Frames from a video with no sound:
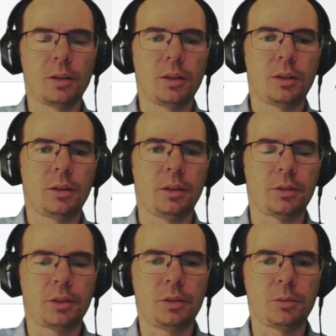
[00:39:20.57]

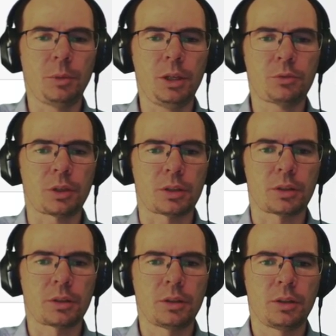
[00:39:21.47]
And in the
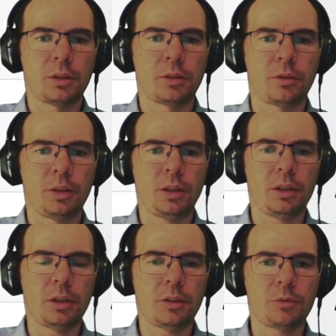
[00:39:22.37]
matrix, they
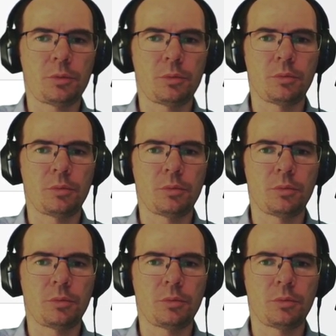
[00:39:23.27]
have to